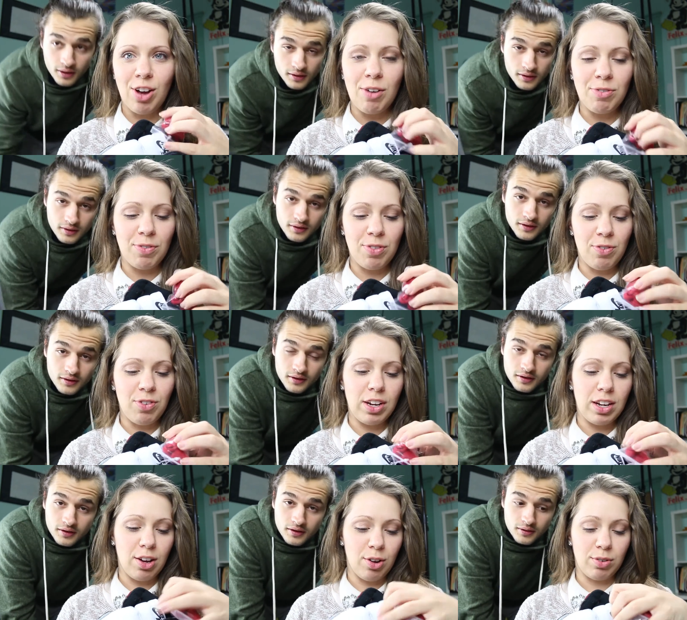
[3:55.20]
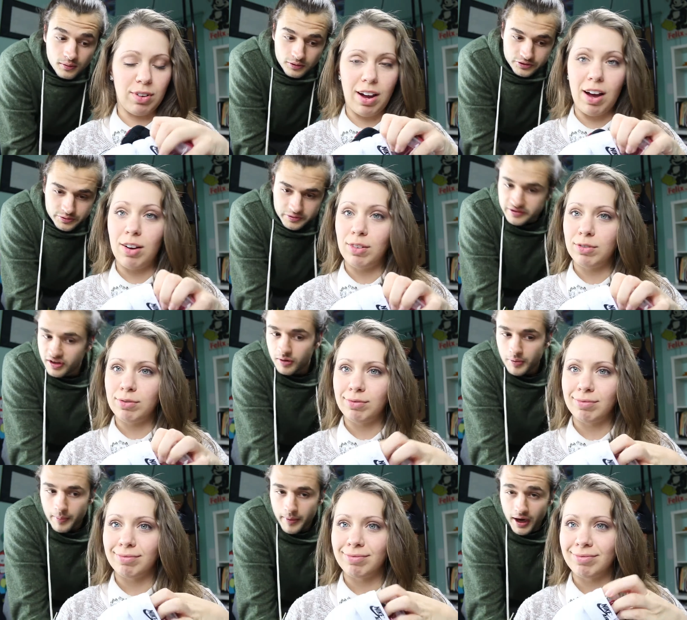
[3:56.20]
Speaker 1: off of the video now. Well, should we tell
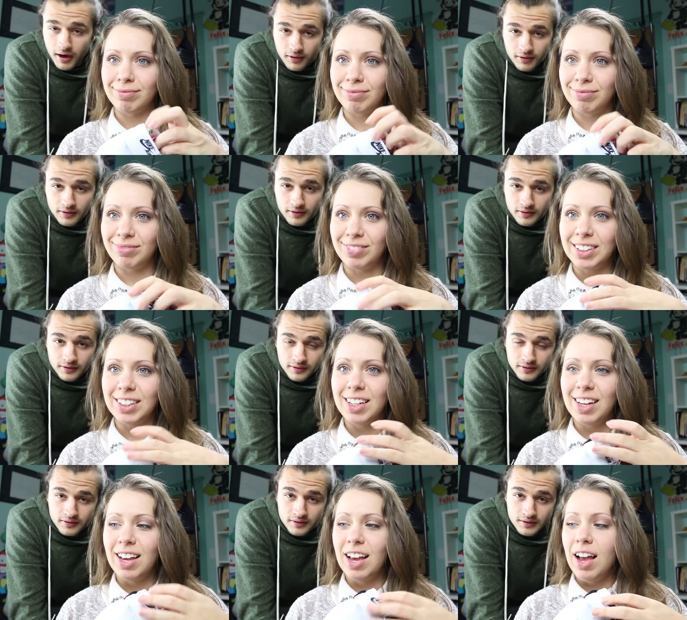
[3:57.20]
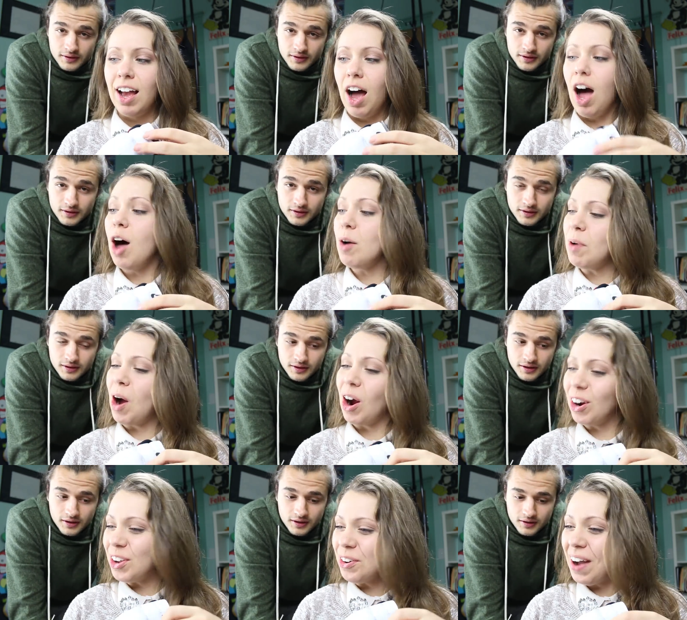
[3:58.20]
them I'm out? Um,
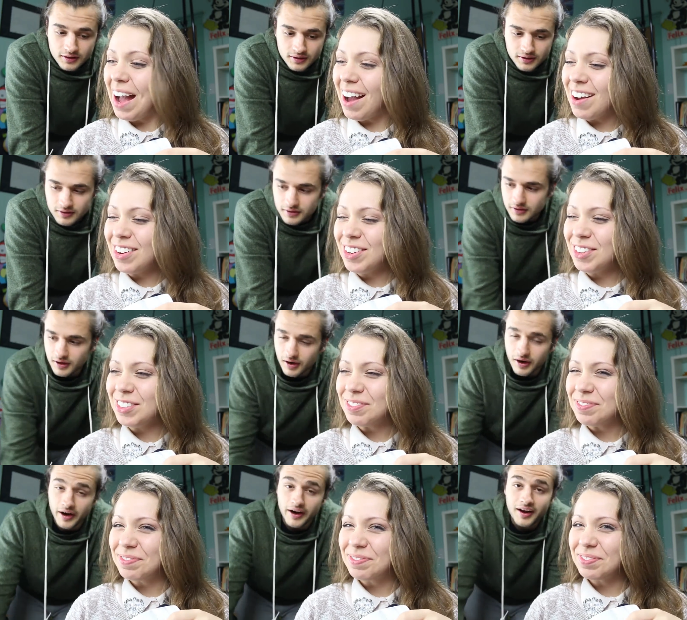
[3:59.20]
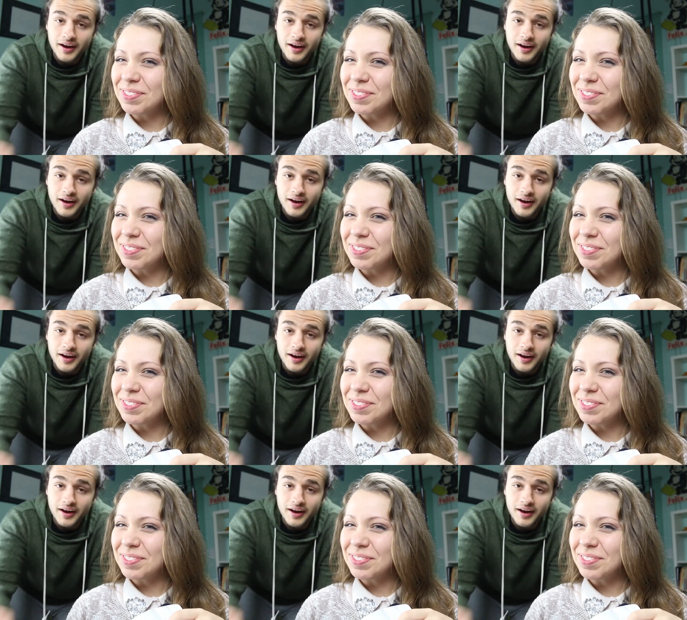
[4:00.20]
are you out? All right.